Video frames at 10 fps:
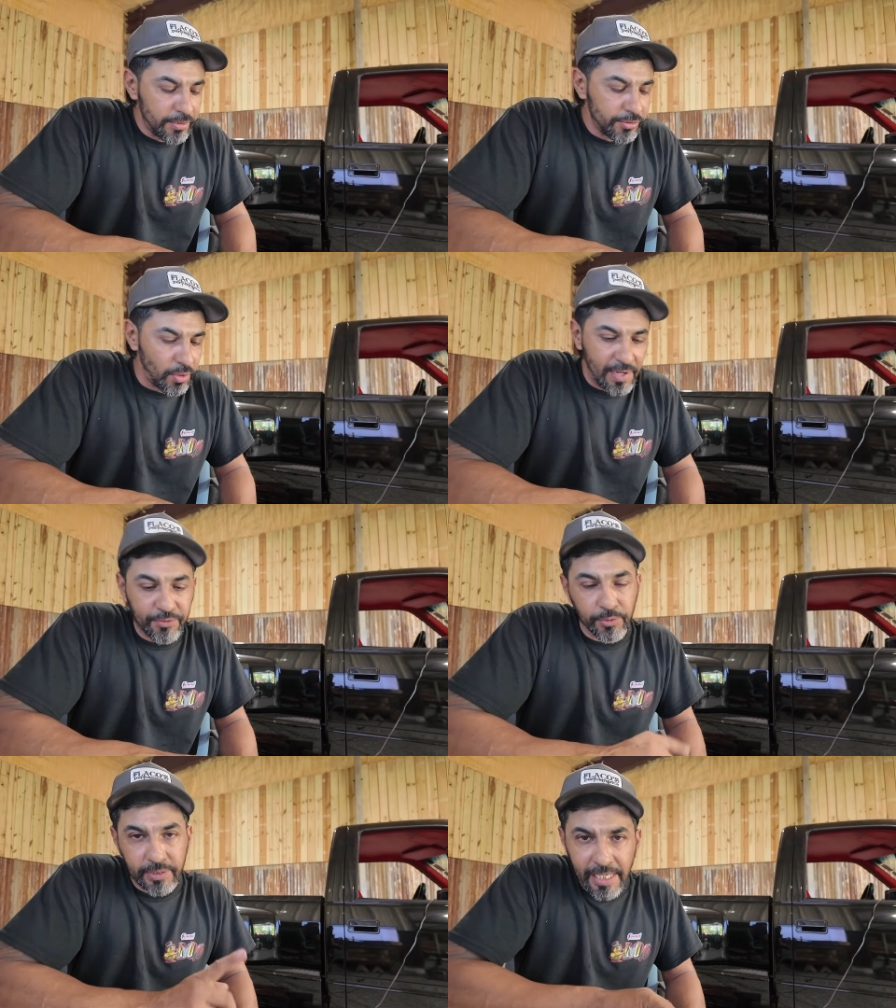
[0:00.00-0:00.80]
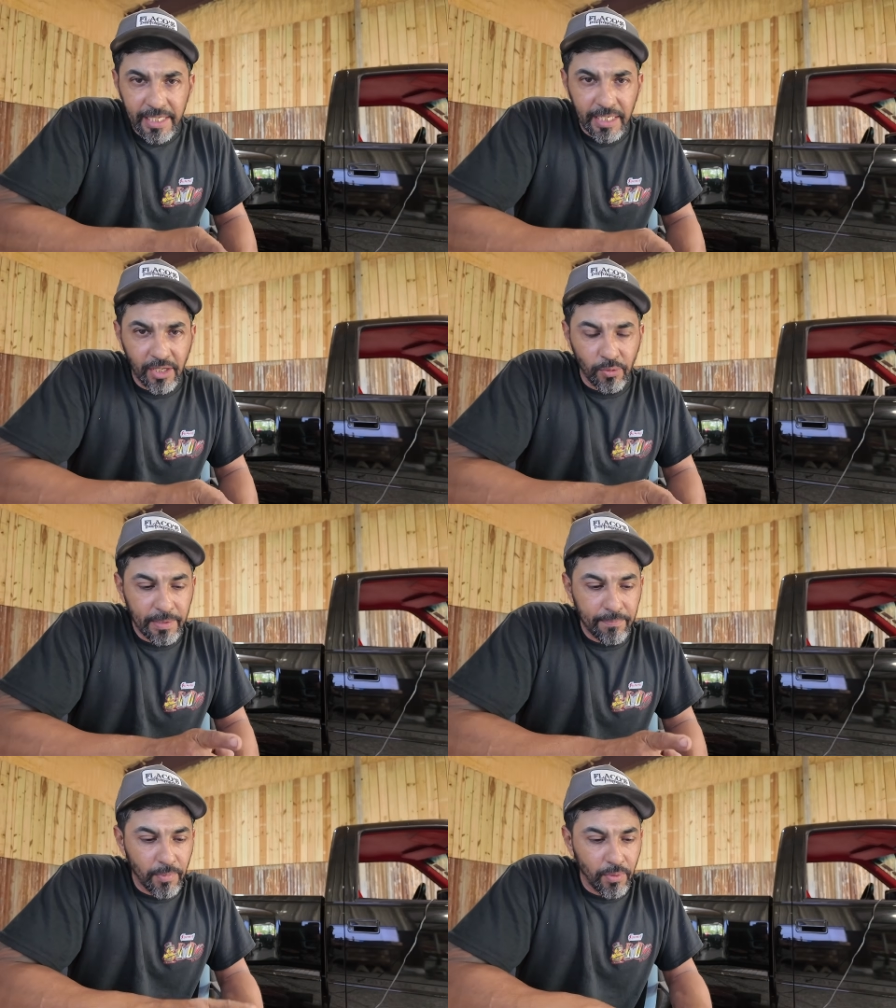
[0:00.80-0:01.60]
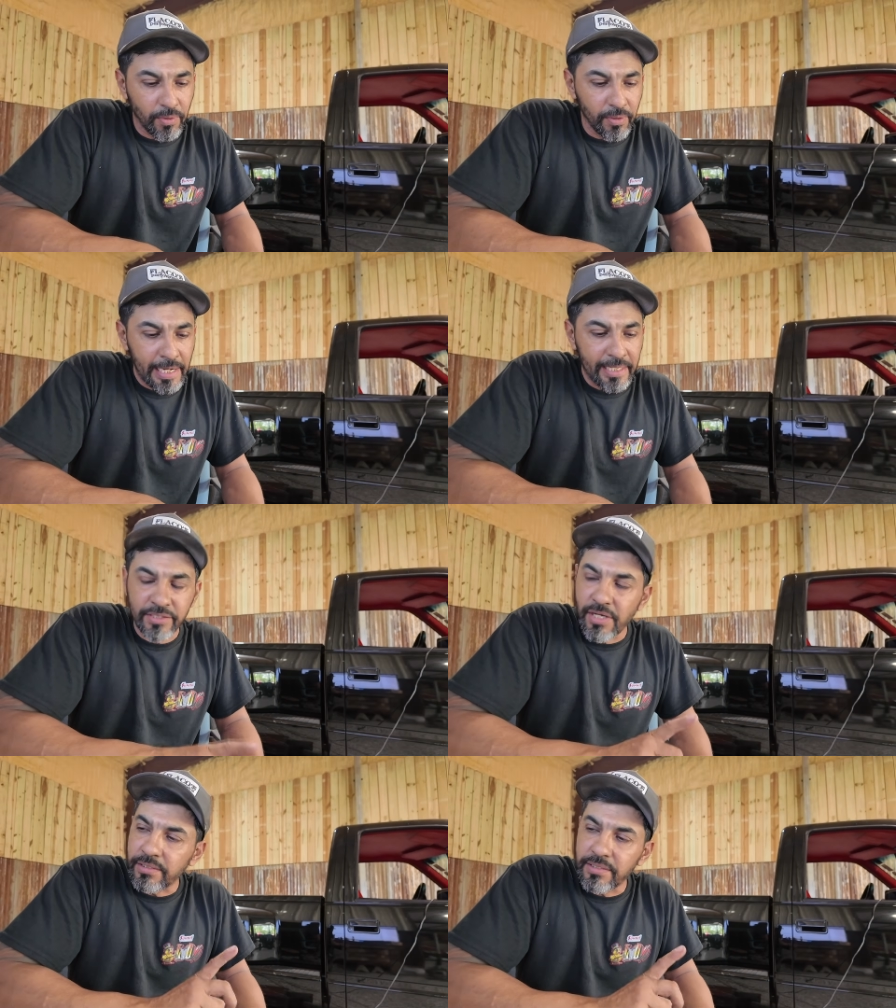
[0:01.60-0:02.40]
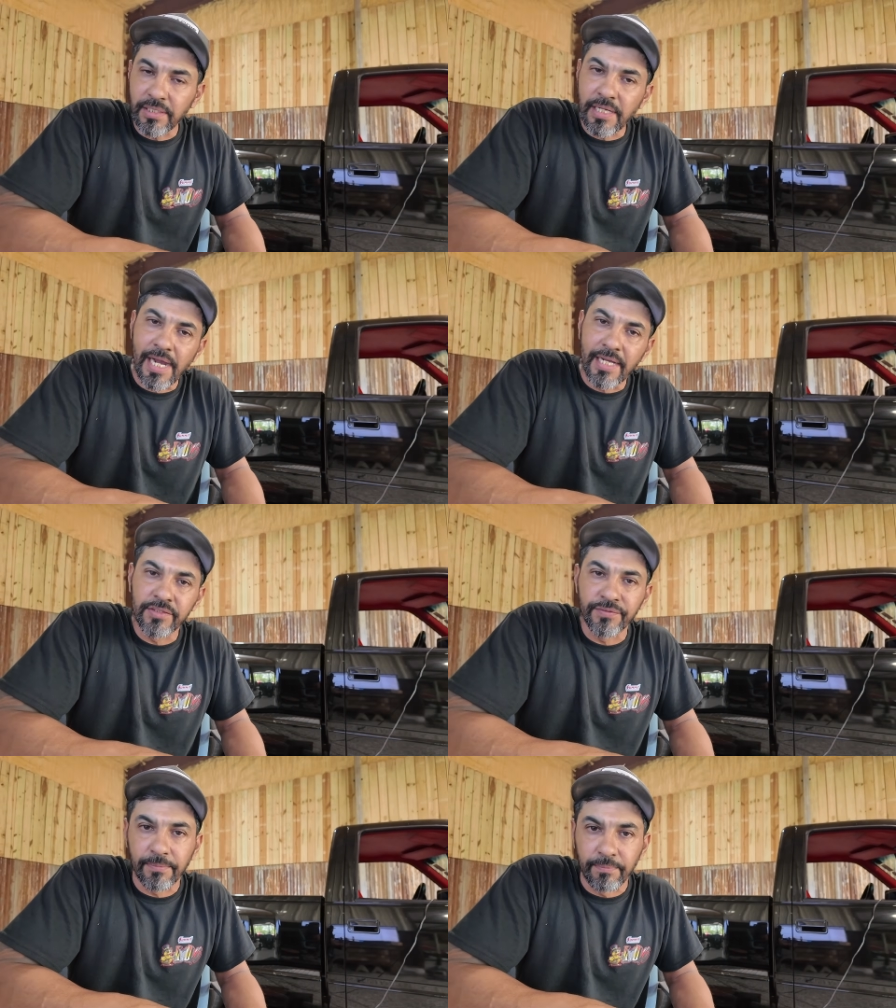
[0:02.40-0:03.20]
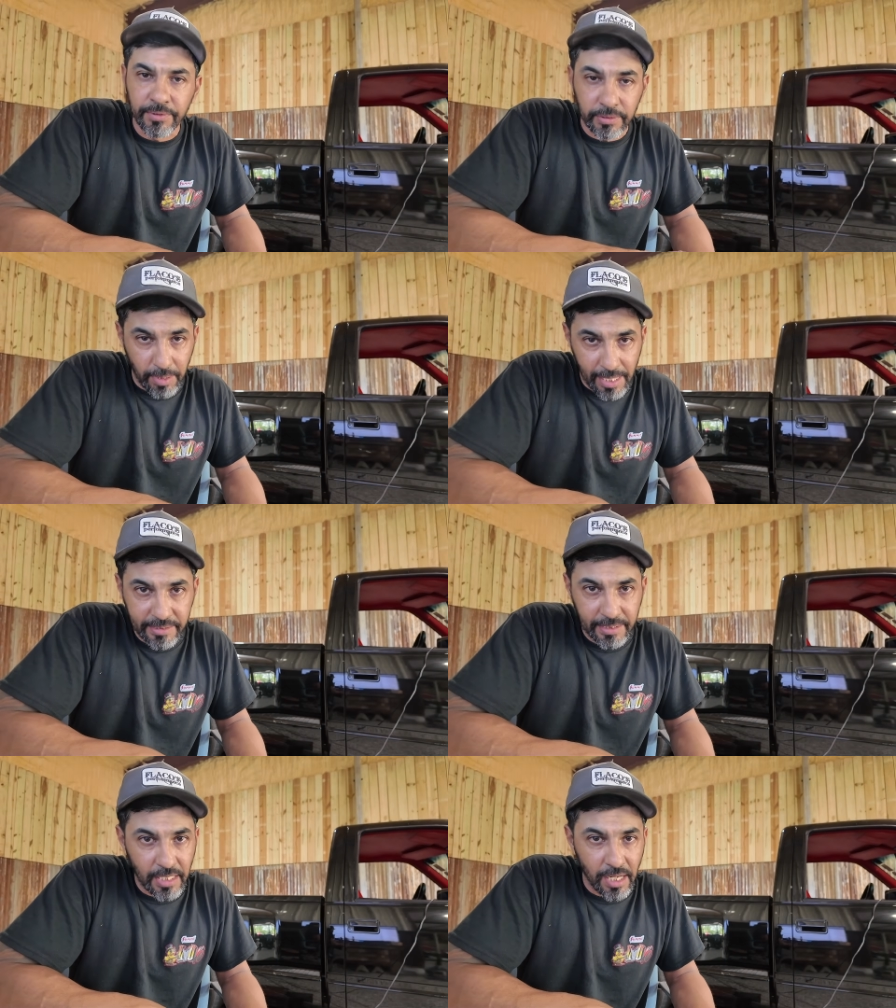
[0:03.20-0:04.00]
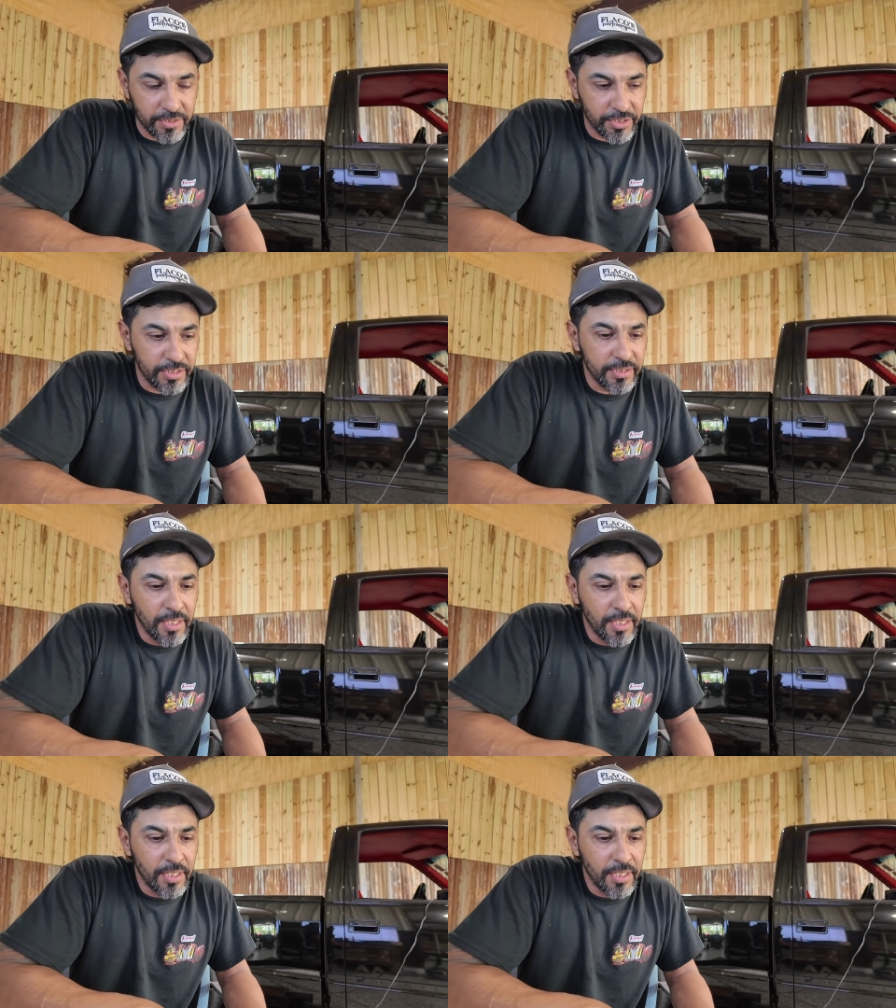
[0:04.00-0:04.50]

So after digging a little bit more, I talked to the guys from Sublime Technologies.